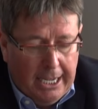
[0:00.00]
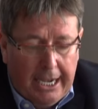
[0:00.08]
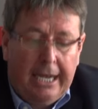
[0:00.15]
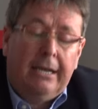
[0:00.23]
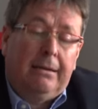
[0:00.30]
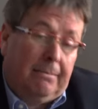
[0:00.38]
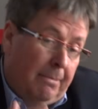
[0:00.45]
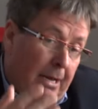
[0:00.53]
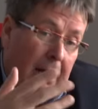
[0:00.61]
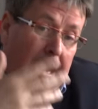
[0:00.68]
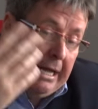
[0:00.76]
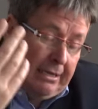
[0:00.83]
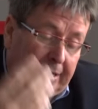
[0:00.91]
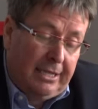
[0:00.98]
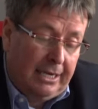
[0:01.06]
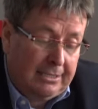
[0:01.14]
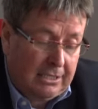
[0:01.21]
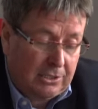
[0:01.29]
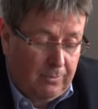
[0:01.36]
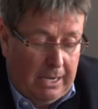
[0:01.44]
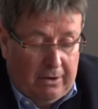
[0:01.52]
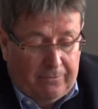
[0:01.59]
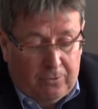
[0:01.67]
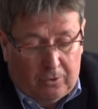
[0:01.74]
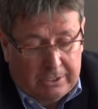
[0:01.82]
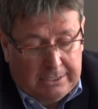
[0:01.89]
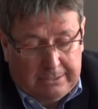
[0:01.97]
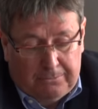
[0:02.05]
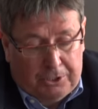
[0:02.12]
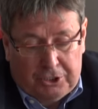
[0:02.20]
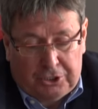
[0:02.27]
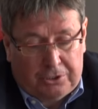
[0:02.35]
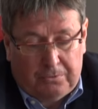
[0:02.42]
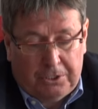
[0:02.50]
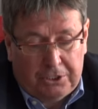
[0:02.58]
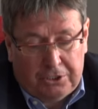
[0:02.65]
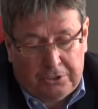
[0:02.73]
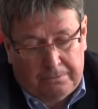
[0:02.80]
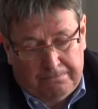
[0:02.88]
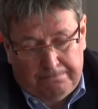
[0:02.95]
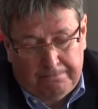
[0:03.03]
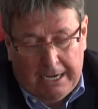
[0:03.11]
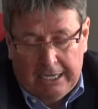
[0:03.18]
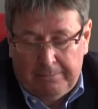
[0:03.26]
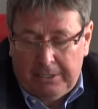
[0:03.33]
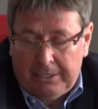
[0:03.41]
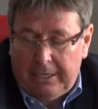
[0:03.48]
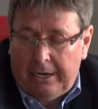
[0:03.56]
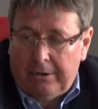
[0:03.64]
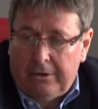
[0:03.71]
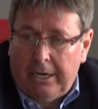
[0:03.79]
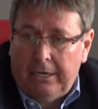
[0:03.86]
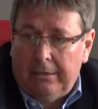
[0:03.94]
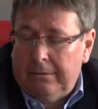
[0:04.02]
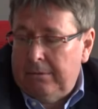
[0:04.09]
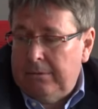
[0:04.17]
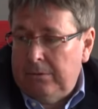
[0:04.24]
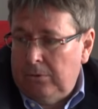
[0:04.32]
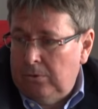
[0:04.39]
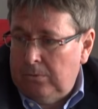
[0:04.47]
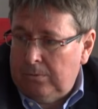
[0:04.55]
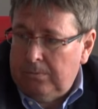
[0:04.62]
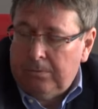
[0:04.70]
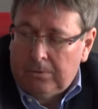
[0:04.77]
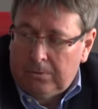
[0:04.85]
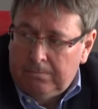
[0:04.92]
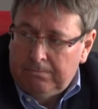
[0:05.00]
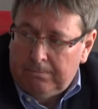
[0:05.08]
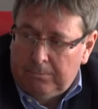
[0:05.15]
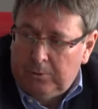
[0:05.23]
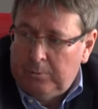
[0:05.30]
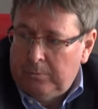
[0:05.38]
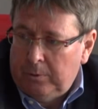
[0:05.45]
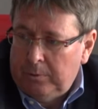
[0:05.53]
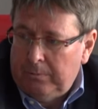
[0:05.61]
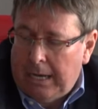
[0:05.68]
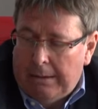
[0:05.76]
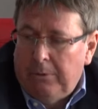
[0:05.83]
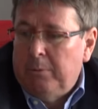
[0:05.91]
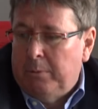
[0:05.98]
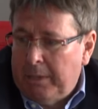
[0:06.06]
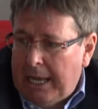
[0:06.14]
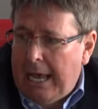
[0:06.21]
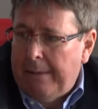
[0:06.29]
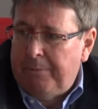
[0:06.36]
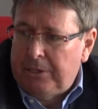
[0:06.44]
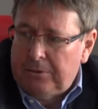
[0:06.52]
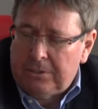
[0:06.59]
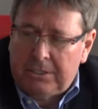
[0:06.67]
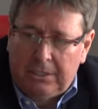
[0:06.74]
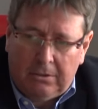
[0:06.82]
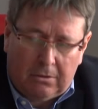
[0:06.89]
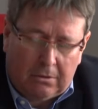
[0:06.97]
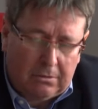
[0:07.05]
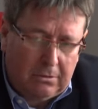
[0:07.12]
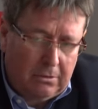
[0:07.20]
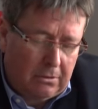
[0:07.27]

And other things as well, of course, which might be there, and we would be happy to see your